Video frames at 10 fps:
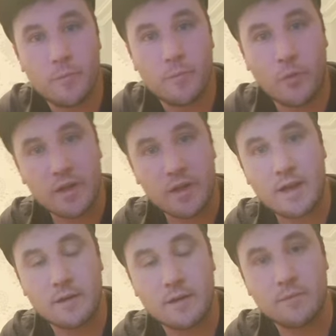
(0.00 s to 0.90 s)
Boil the
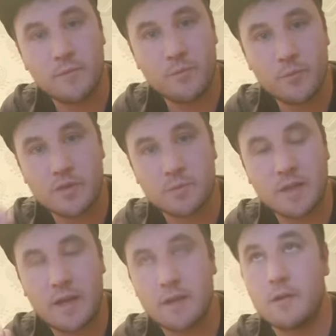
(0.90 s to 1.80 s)
kettle, put
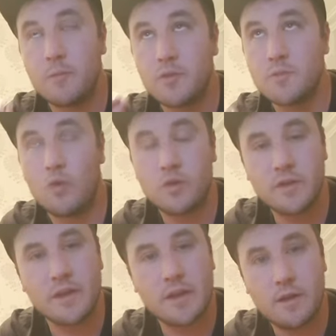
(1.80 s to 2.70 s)
some water
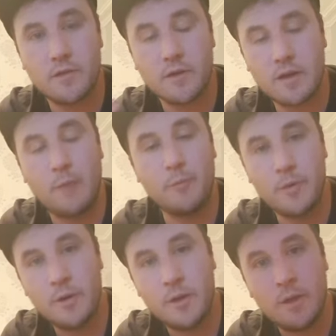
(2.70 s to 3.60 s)
in the cup
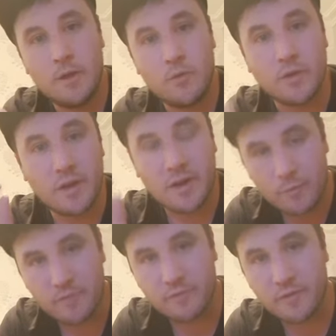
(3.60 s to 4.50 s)
with a little
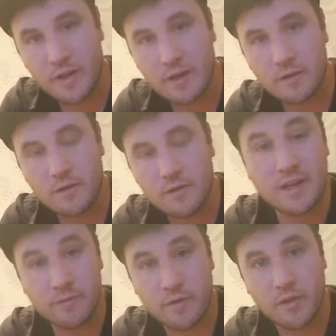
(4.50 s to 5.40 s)
bit of vinegar and
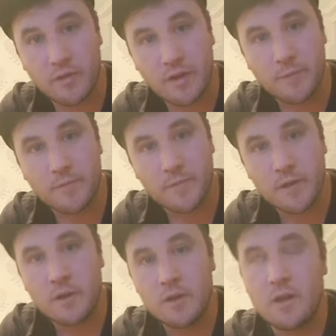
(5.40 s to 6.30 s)
leave it in there.
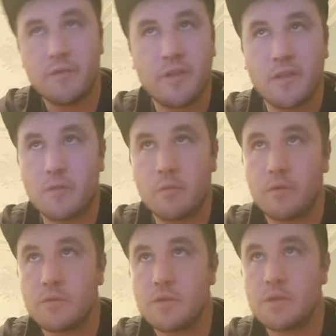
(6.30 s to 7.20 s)
Leave it in there for
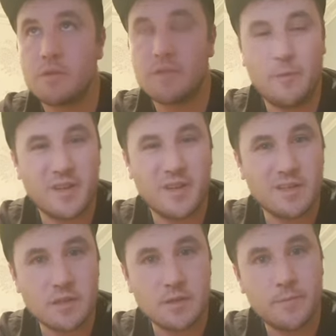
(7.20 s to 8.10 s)
about 10
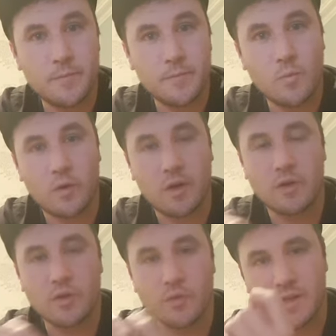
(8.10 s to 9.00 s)
minutes. What it'll
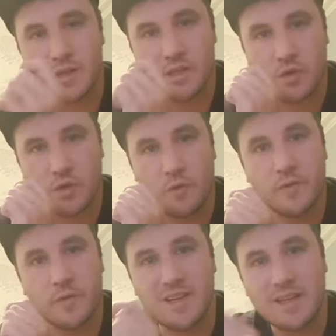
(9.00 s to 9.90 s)
do is it'll
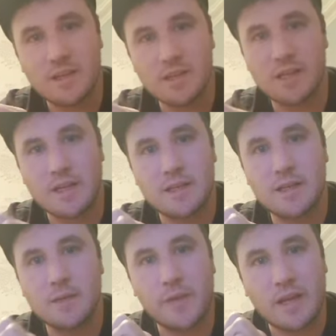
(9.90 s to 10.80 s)
soften the leader
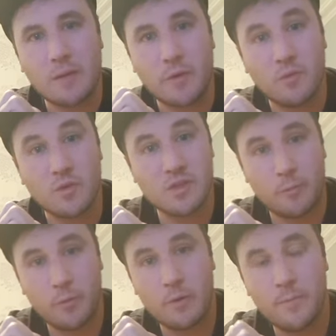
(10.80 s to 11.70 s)
slightly and make it a bit more
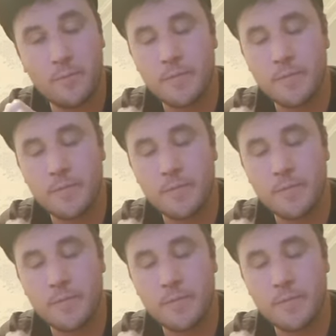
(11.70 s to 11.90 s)
supple.